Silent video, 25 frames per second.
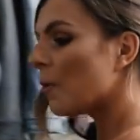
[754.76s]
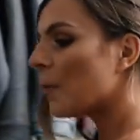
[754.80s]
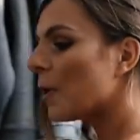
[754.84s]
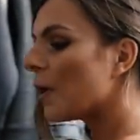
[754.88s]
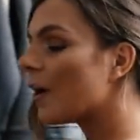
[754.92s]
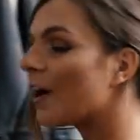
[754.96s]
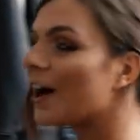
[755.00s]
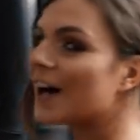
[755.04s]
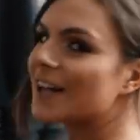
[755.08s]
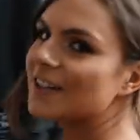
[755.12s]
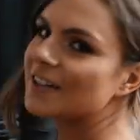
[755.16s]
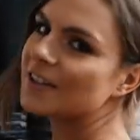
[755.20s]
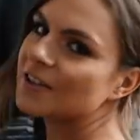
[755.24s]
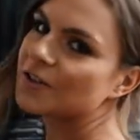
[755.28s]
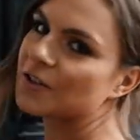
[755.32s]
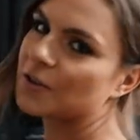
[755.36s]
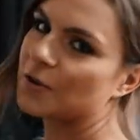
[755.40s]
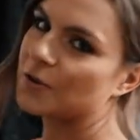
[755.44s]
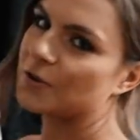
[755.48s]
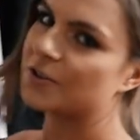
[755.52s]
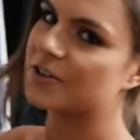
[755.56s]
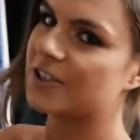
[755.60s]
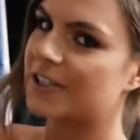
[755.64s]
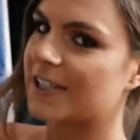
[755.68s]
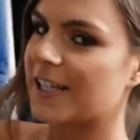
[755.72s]
Well, I don't
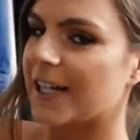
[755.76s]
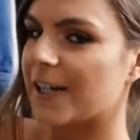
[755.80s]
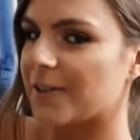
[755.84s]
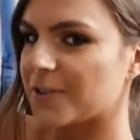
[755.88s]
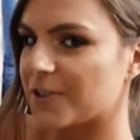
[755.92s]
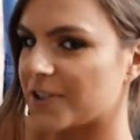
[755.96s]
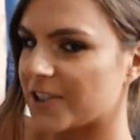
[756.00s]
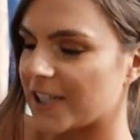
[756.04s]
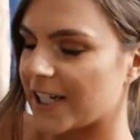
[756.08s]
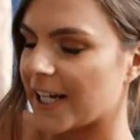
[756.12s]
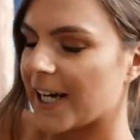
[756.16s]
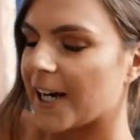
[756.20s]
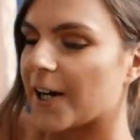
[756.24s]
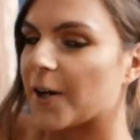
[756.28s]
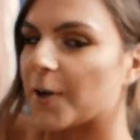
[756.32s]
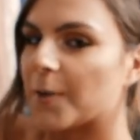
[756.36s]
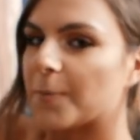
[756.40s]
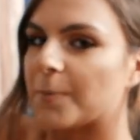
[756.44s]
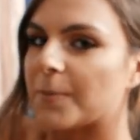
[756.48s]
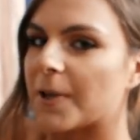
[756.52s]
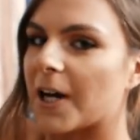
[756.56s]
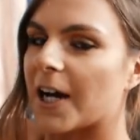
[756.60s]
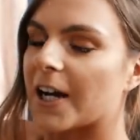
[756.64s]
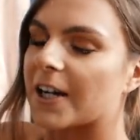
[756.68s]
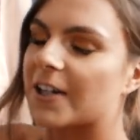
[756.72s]
call Chanel
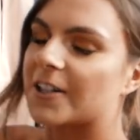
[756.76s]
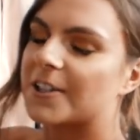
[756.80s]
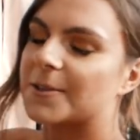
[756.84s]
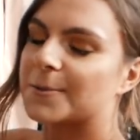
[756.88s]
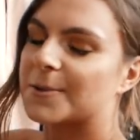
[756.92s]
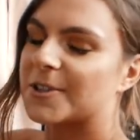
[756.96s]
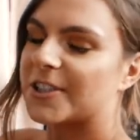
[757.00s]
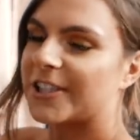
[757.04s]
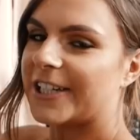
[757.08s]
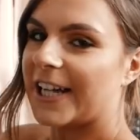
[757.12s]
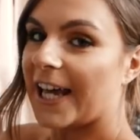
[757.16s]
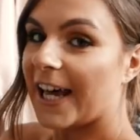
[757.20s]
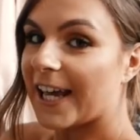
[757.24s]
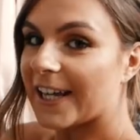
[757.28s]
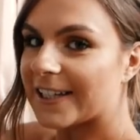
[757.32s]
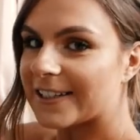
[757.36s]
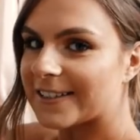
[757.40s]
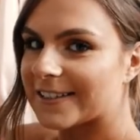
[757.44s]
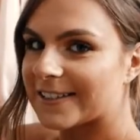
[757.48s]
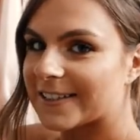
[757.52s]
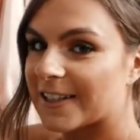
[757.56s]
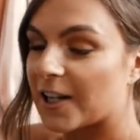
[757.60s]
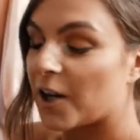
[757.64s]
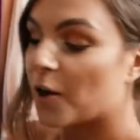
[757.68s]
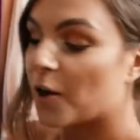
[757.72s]
Chanel. I call them Chanel's,